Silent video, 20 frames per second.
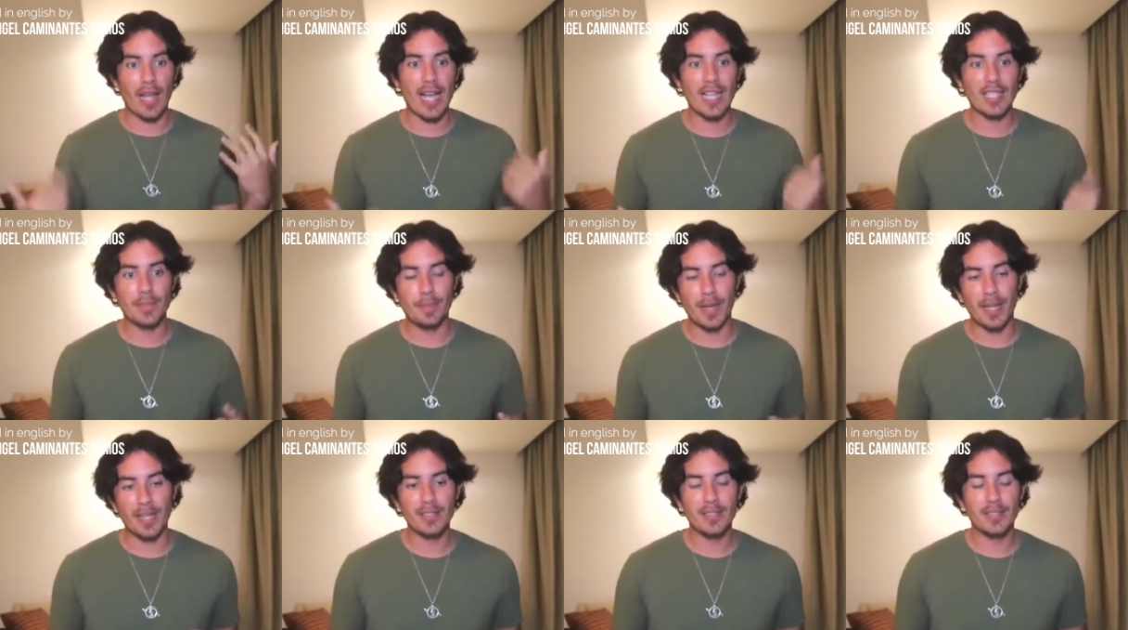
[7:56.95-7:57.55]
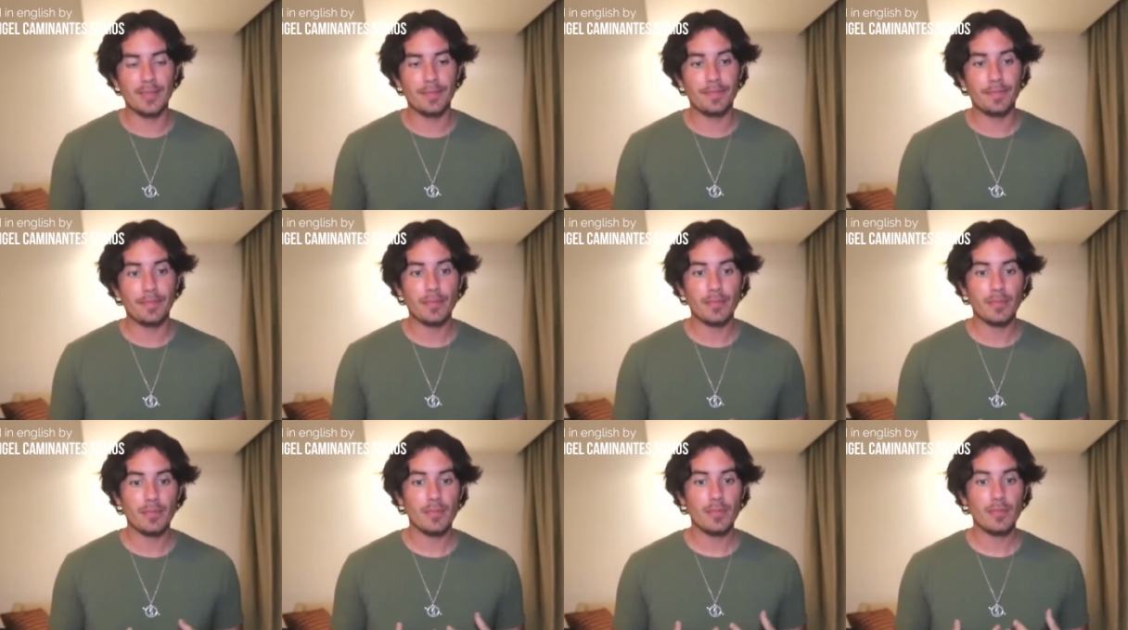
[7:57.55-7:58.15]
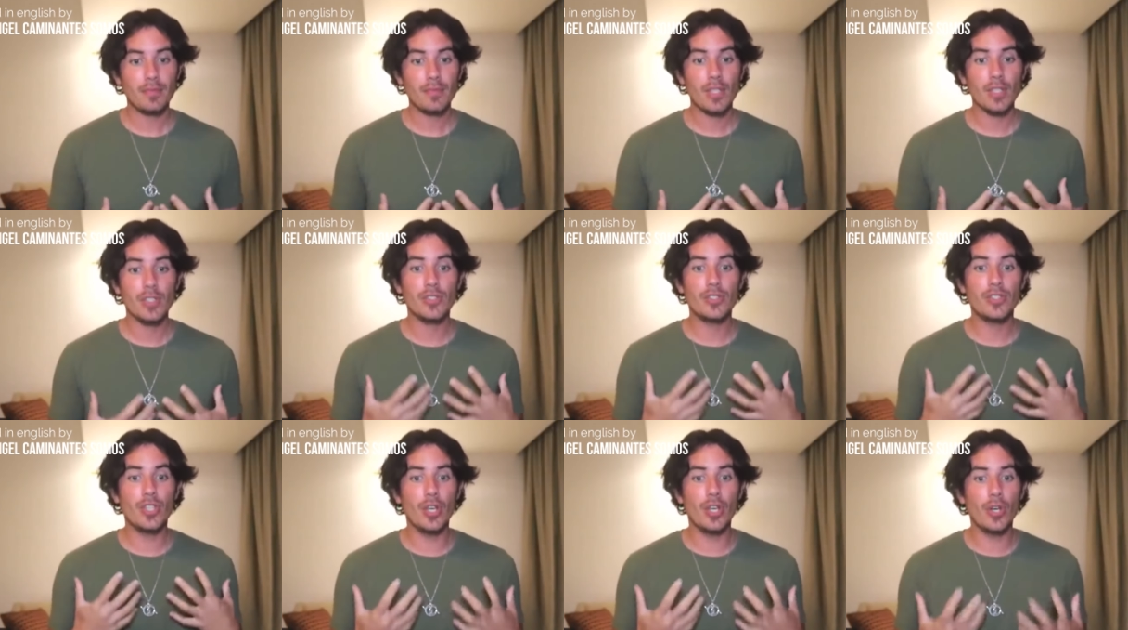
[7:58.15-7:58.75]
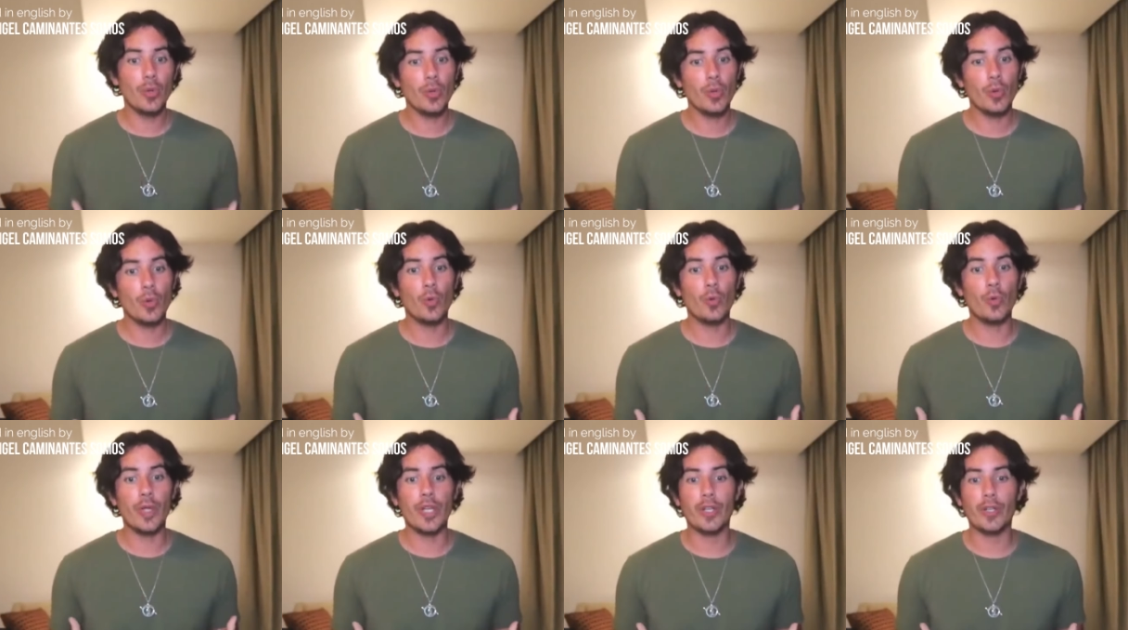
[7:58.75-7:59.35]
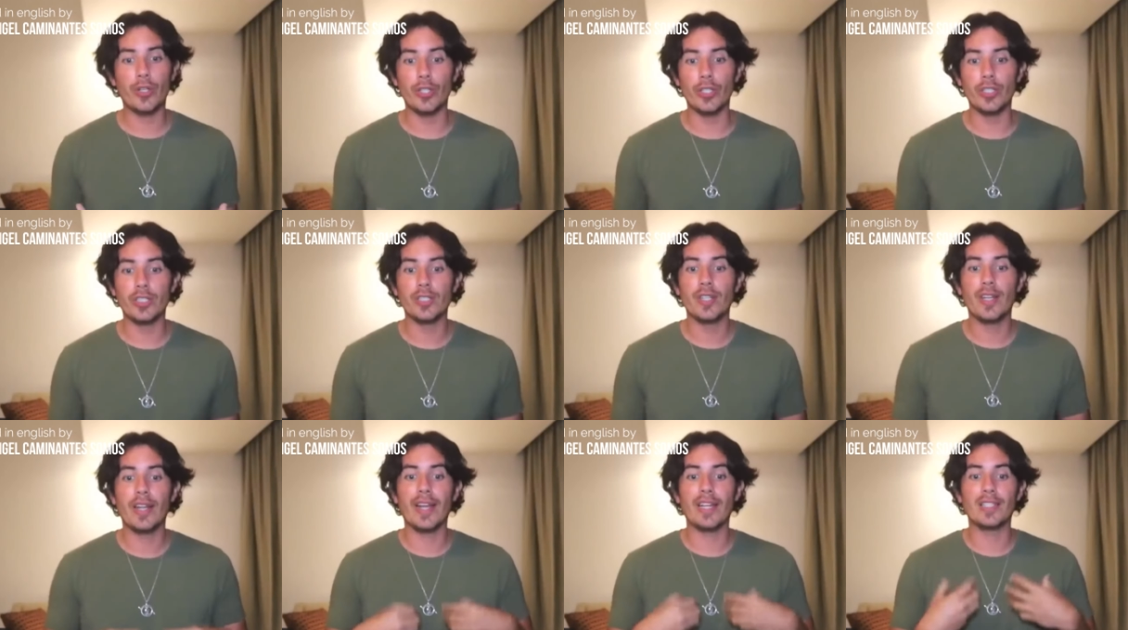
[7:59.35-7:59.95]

aspects, so we could